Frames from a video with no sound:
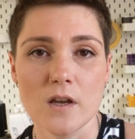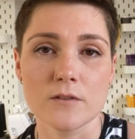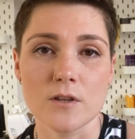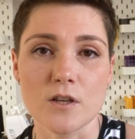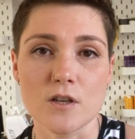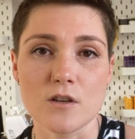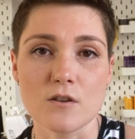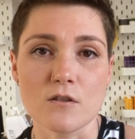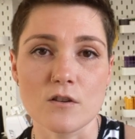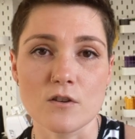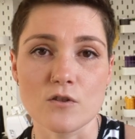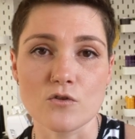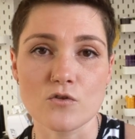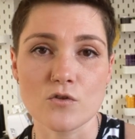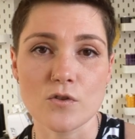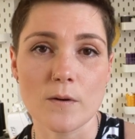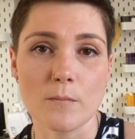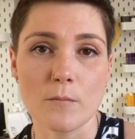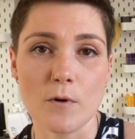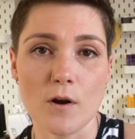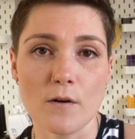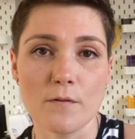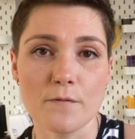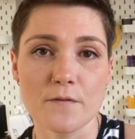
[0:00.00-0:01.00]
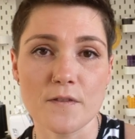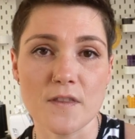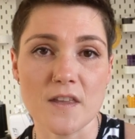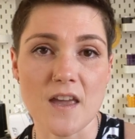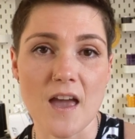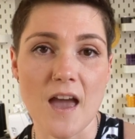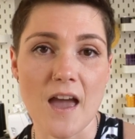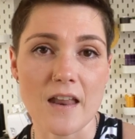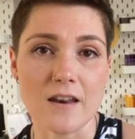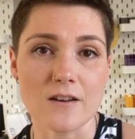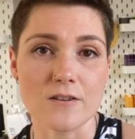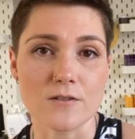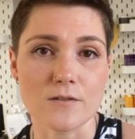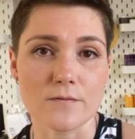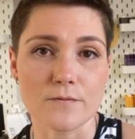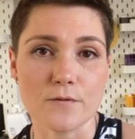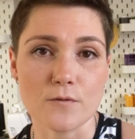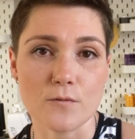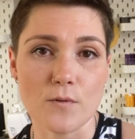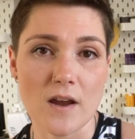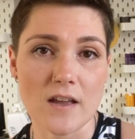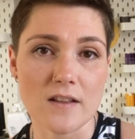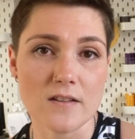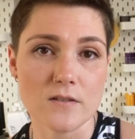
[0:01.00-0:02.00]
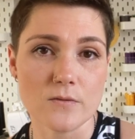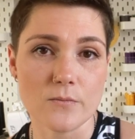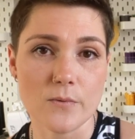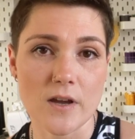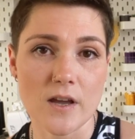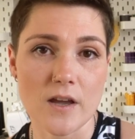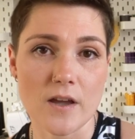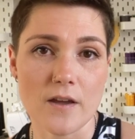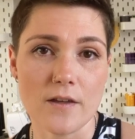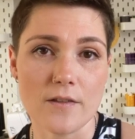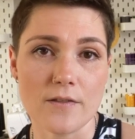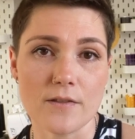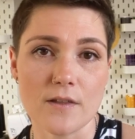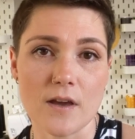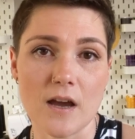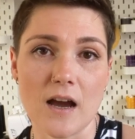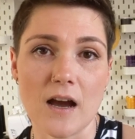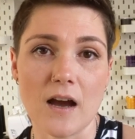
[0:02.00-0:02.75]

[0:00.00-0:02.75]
that you can trim off the end of threads with,